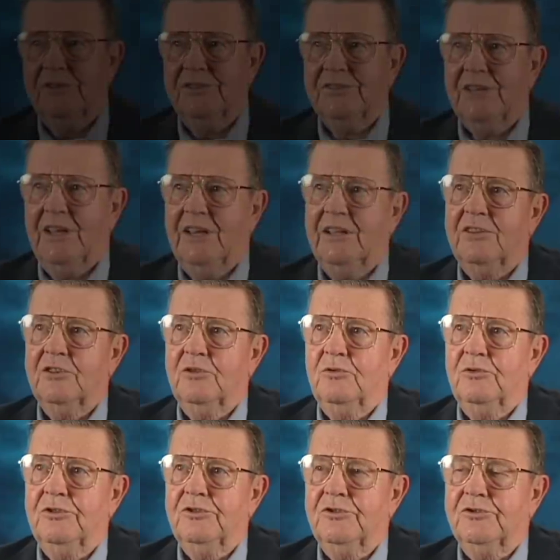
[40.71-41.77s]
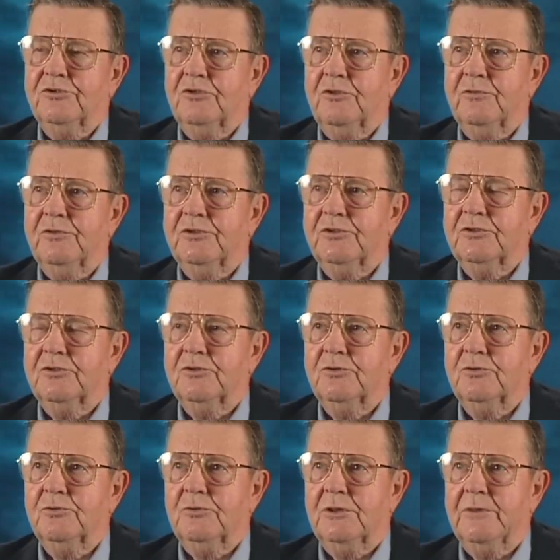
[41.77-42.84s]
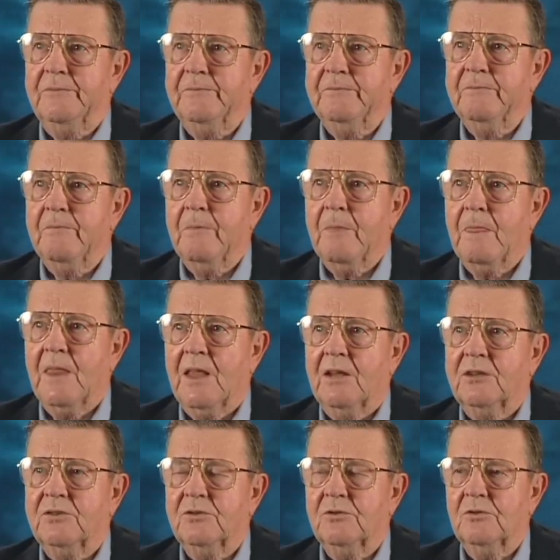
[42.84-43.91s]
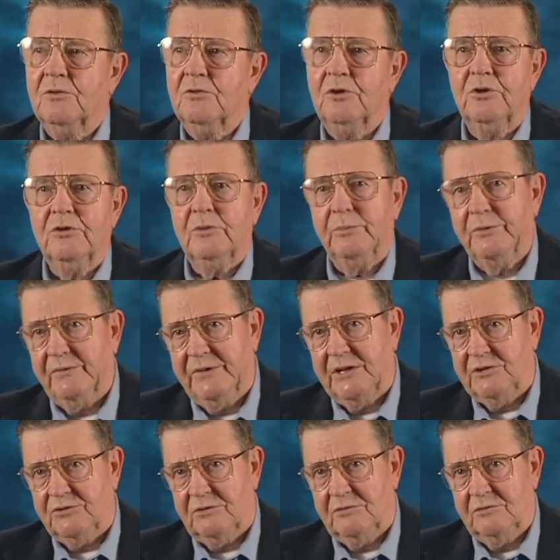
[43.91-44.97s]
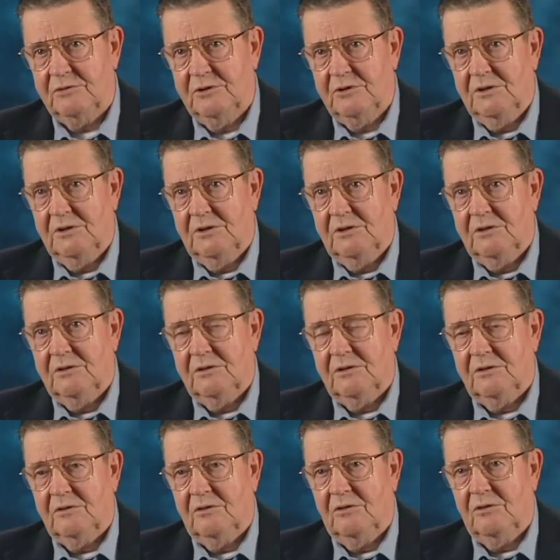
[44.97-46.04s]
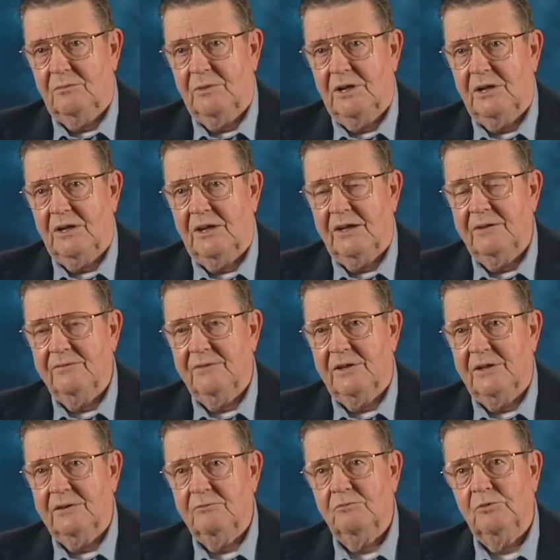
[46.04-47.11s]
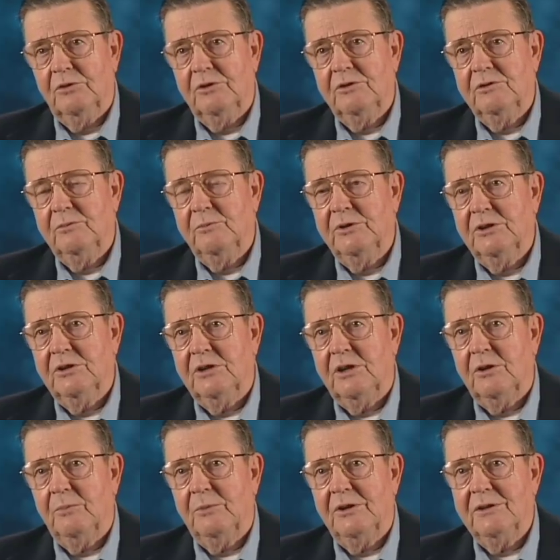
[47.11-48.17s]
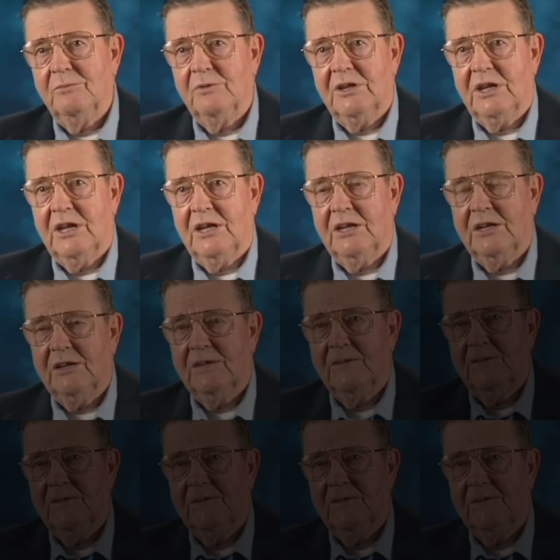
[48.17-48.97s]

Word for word: decided to go into service to, uh, to learn a profession. Uh, all my life I wanted to be an airplane mechanic,